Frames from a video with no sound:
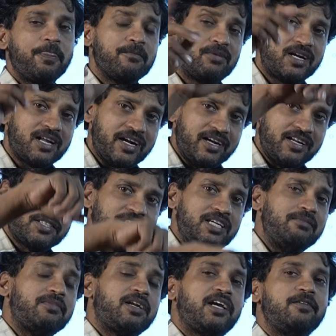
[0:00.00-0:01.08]
But at the
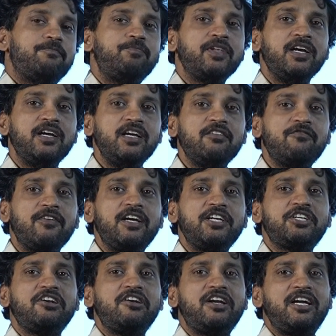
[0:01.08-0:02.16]
same time, inflation